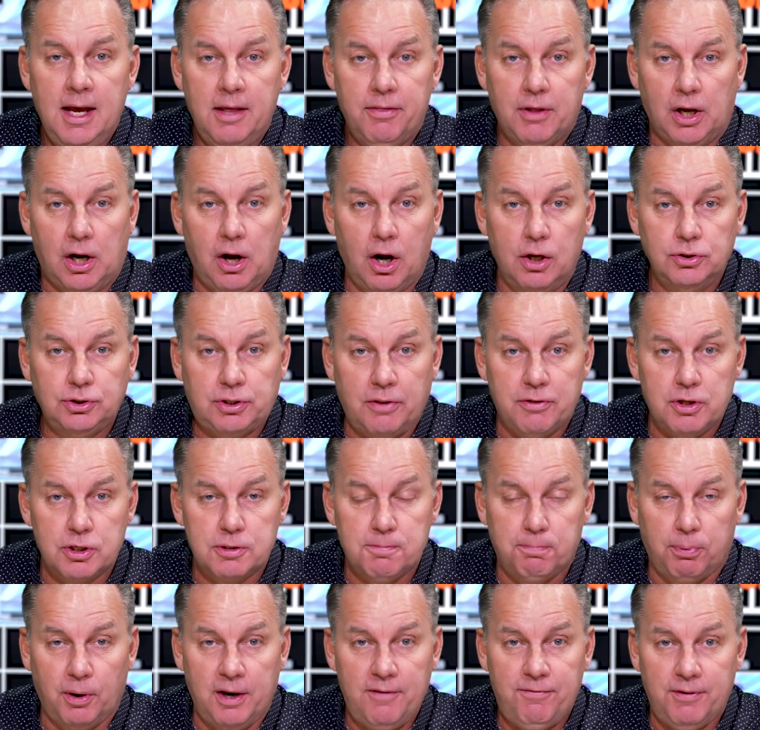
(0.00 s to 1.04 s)
The close of this
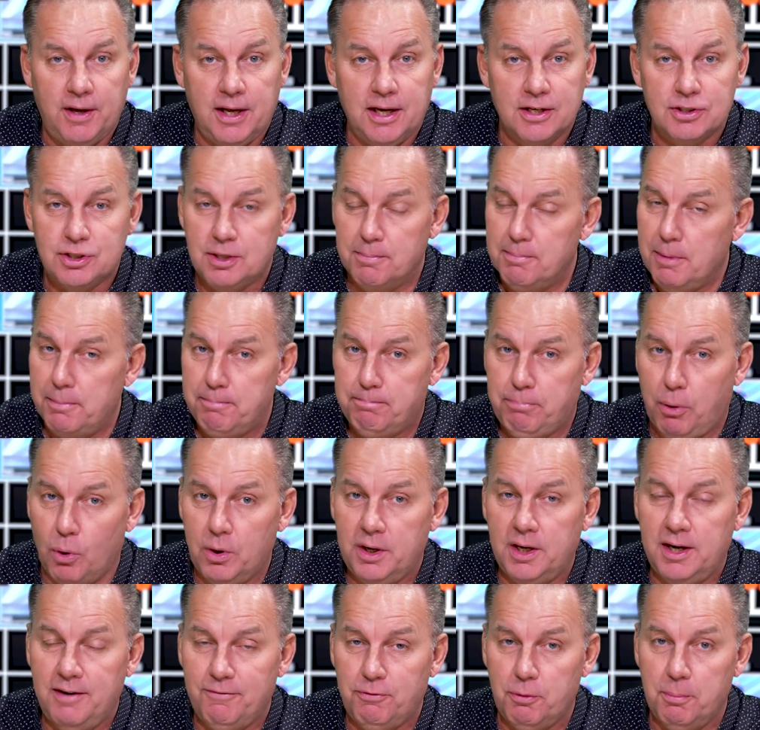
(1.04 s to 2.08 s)
briefing is some
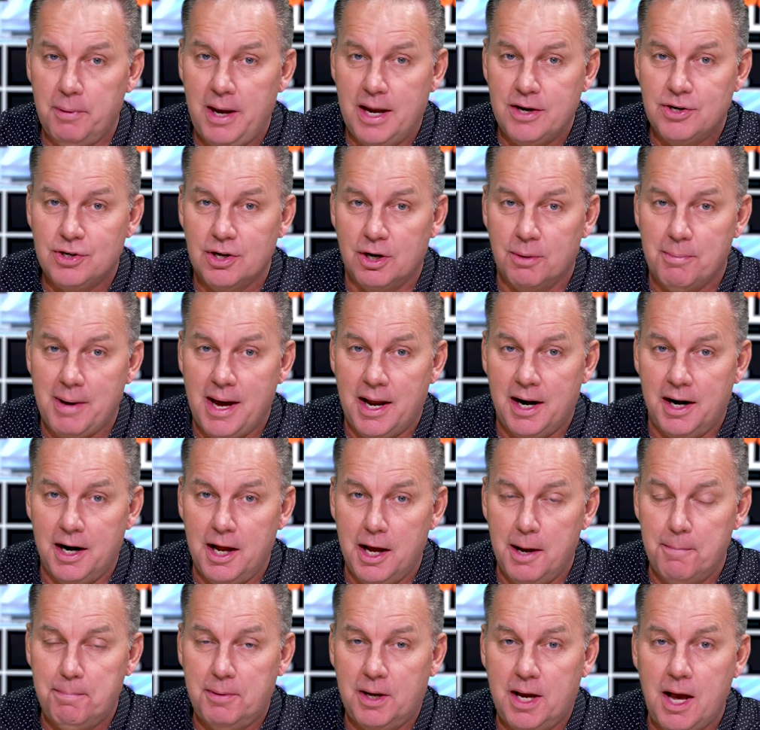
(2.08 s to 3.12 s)
important information about an
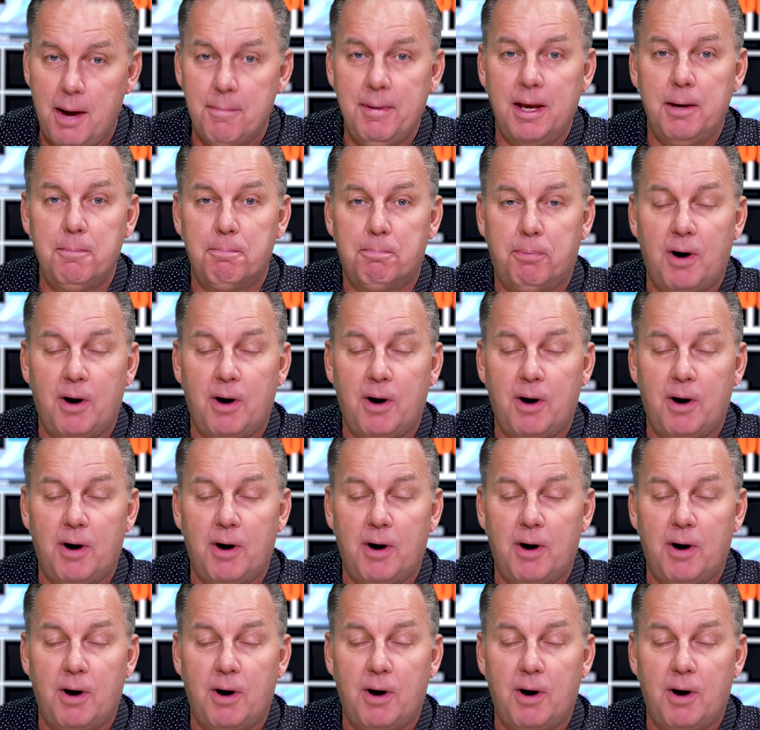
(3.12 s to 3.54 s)
upcoming